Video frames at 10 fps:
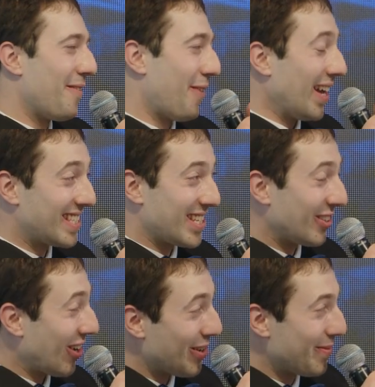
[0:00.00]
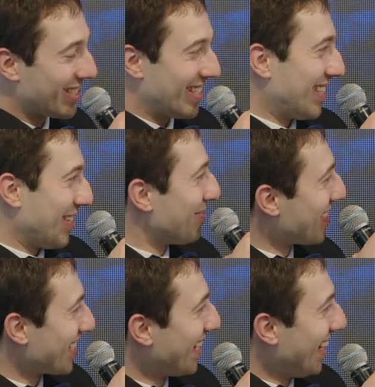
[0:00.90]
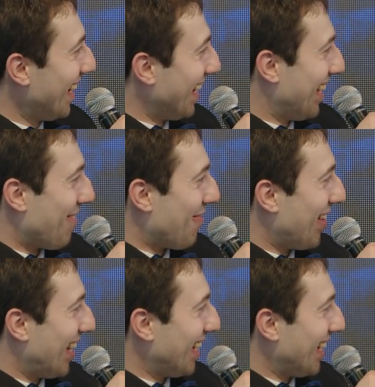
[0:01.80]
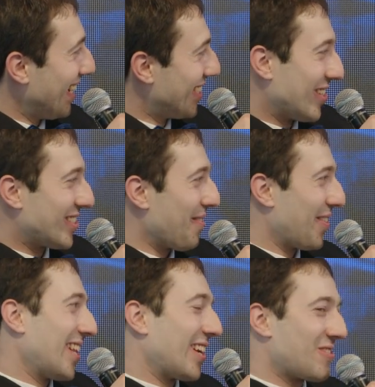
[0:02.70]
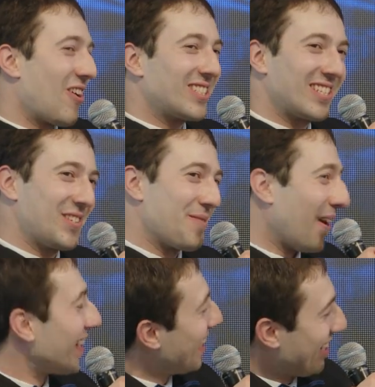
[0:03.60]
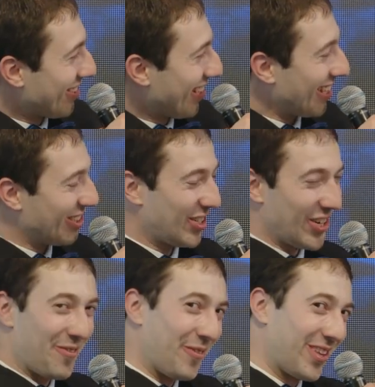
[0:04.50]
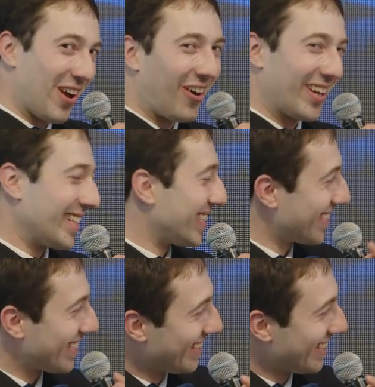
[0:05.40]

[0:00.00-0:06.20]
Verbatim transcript: fancy autonomous systems? Is there something that crosses your mind that you'd like to share with the audience?